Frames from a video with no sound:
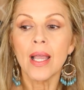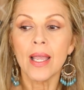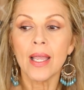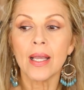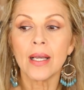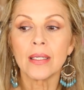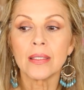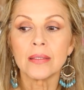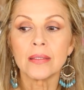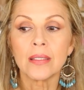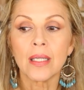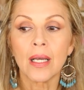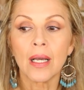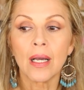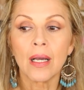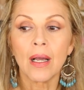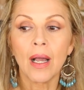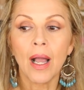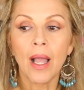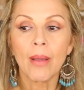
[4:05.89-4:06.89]
and
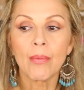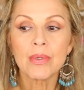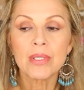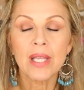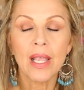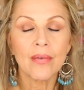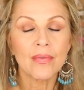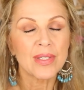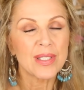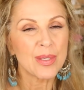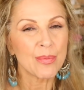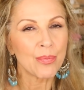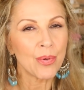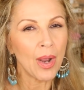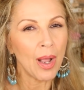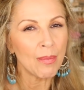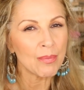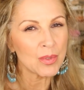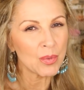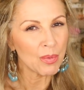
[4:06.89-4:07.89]
I was having some
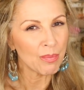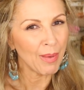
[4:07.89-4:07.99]
problems